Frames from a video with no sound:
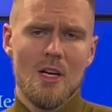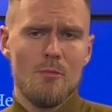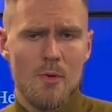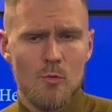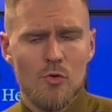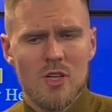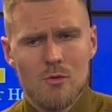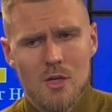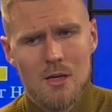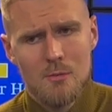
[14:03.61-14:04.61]
I've been moving, the
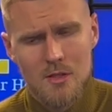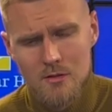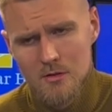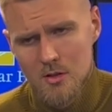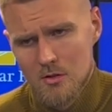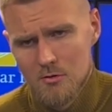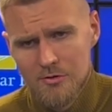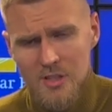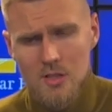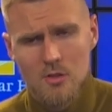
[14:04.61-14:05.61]
way I've been, you know,
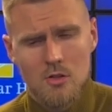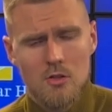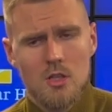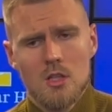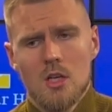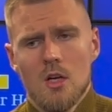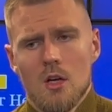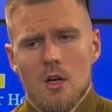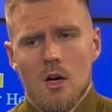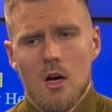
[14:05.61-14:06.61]
feeling on the court,
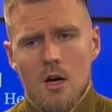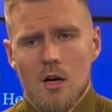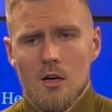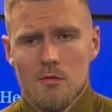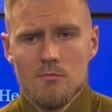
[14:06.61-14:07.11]
uh,